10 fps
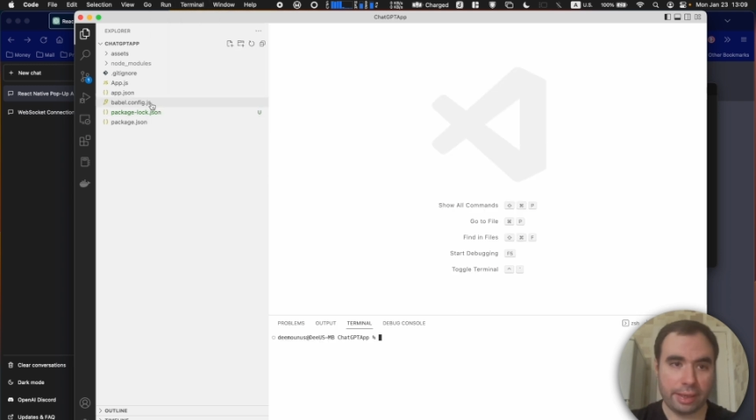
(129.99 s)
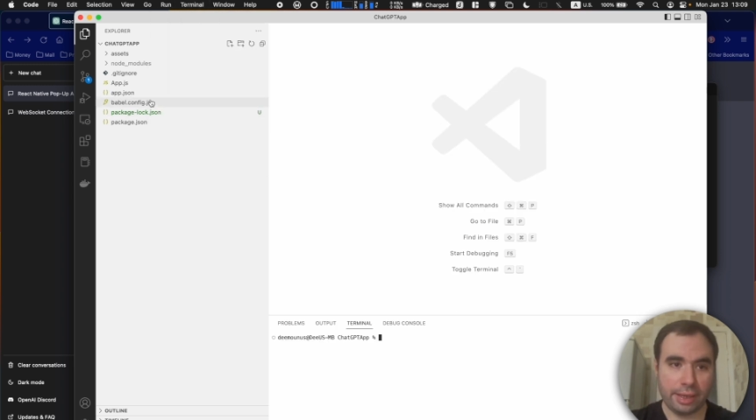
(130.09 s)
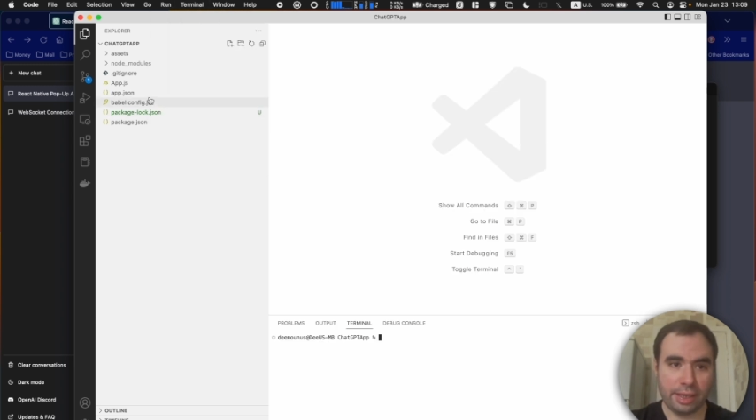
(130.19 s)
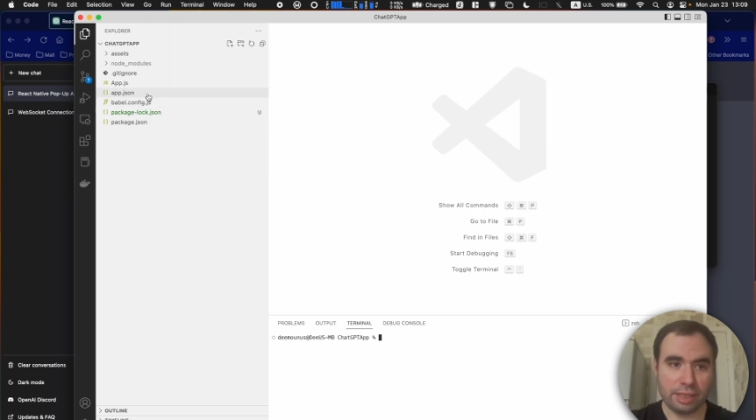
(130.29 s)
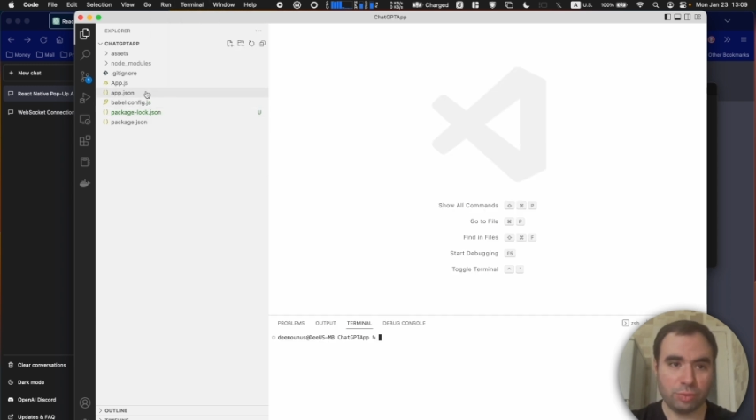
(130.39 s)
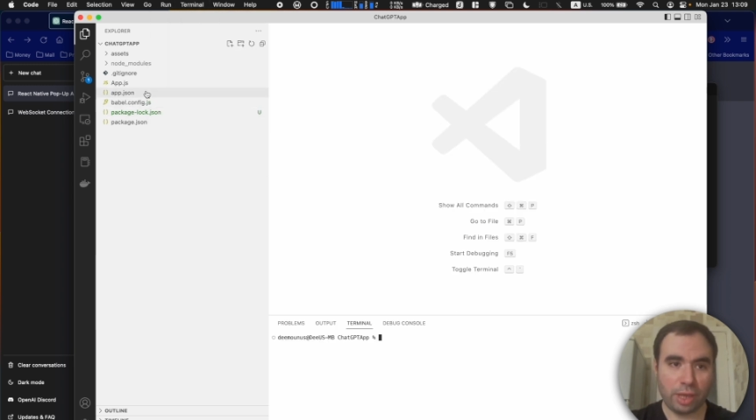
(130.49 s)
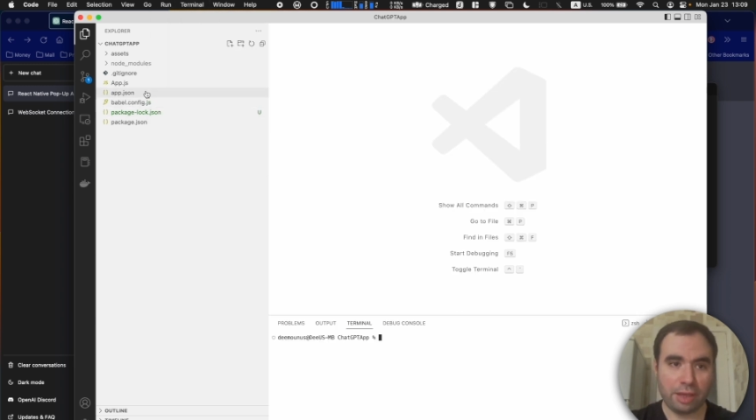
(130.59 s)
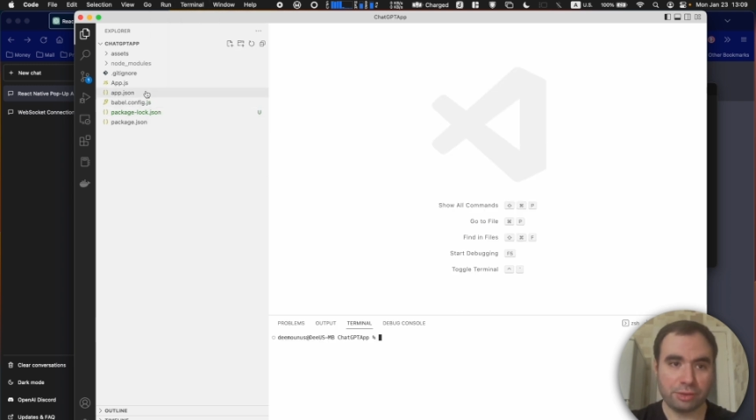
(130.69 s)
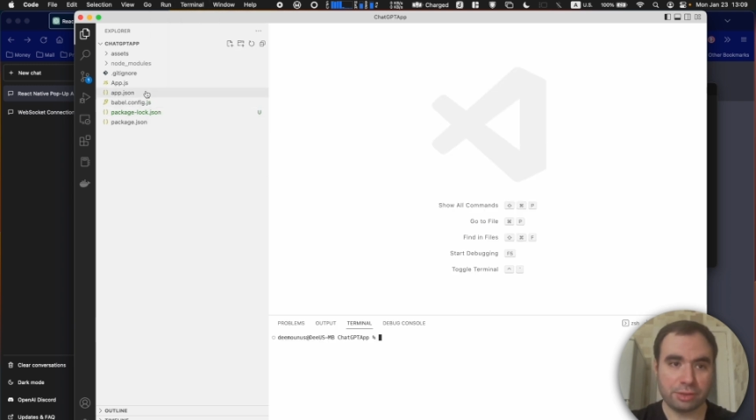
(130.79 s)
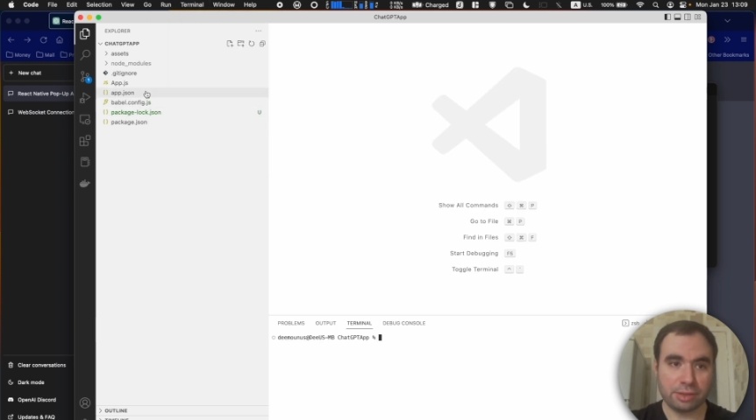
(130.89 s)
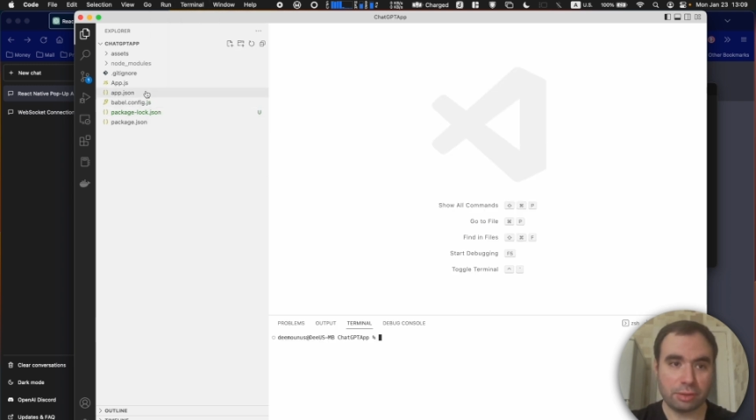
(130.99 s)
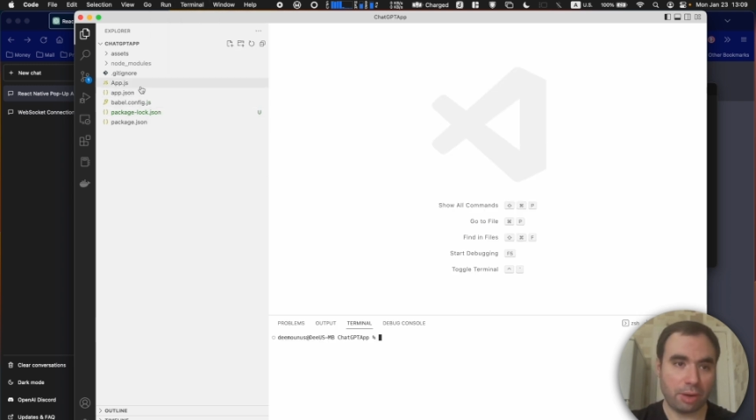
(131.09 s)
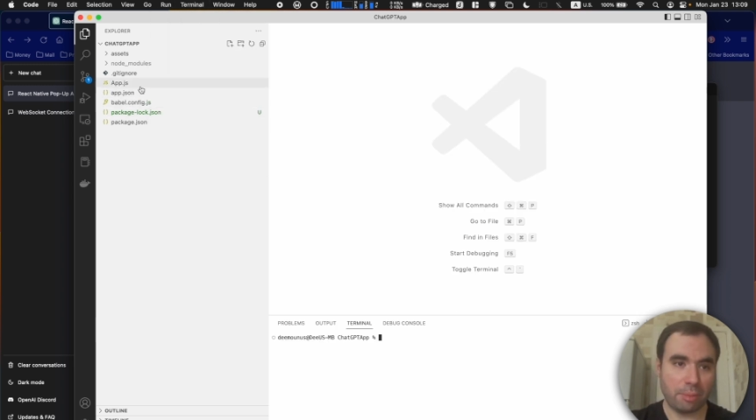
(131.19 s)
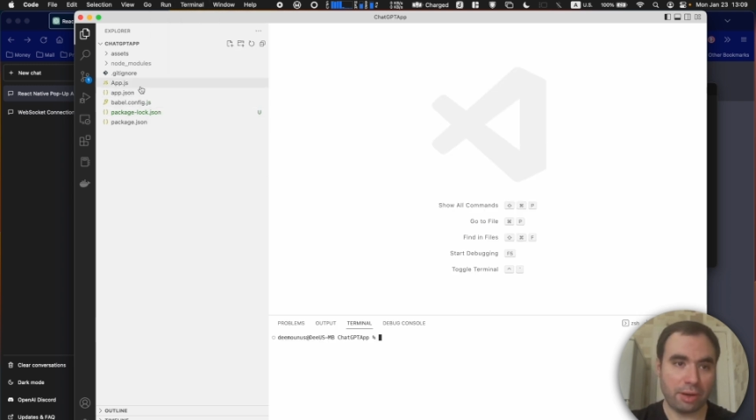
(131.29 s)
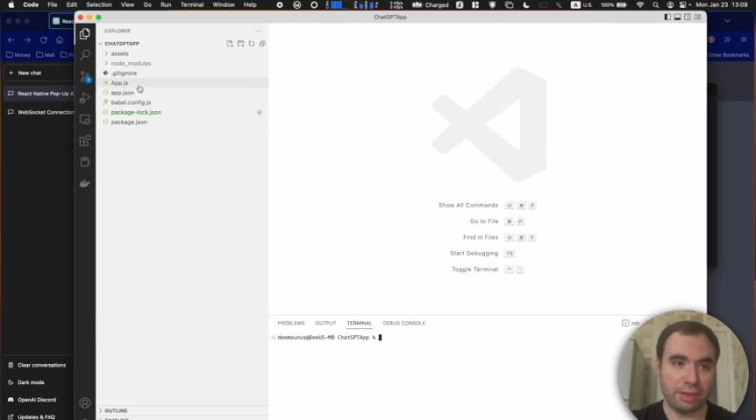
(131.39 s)
and we're interested
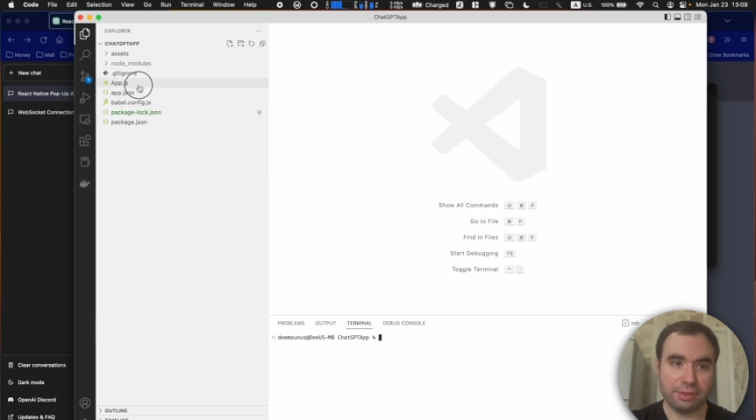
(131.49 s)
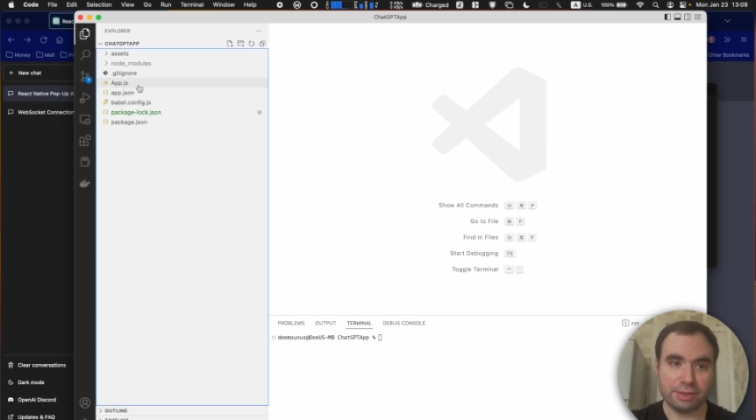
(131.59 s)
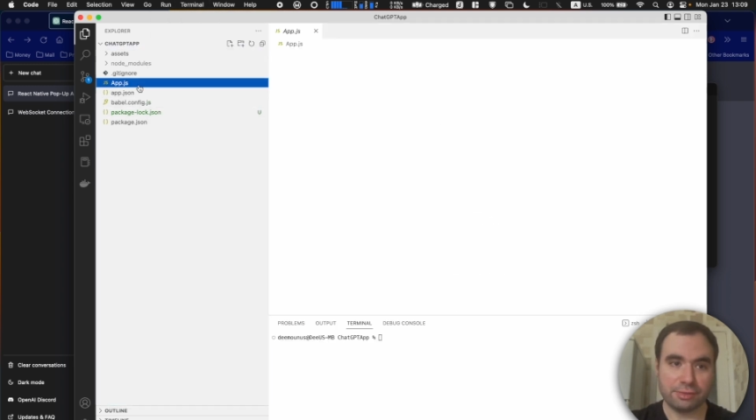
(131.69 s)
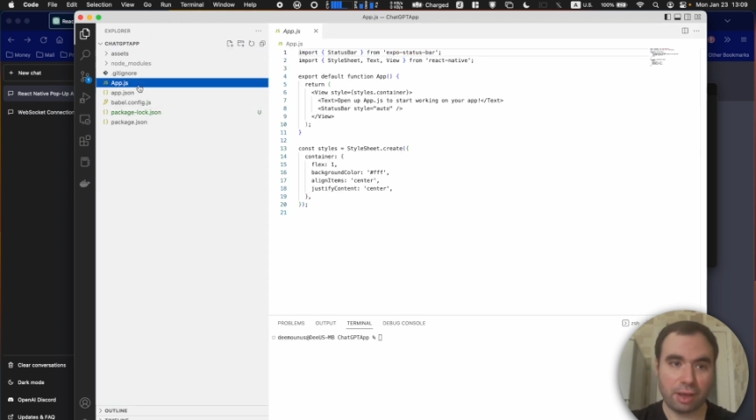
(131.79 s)
primarily in this